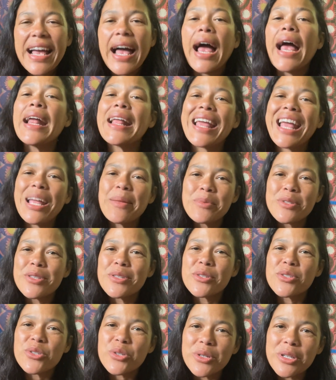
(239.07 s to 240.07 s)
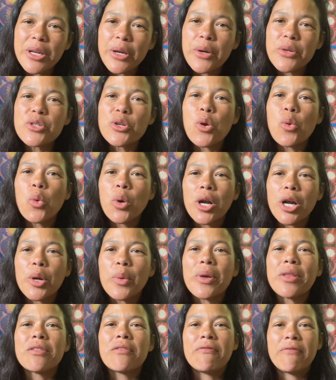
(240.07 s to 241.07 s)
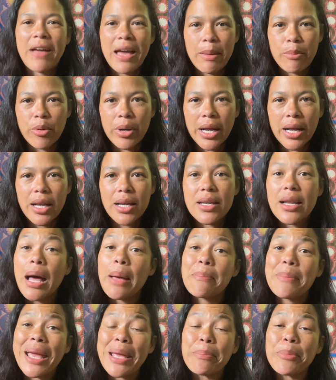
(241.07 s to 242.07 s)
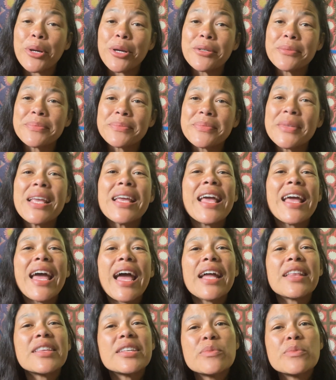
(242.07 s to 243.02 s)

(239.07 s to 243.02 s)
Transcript: I came to the studio to work with fabric, not paper. At this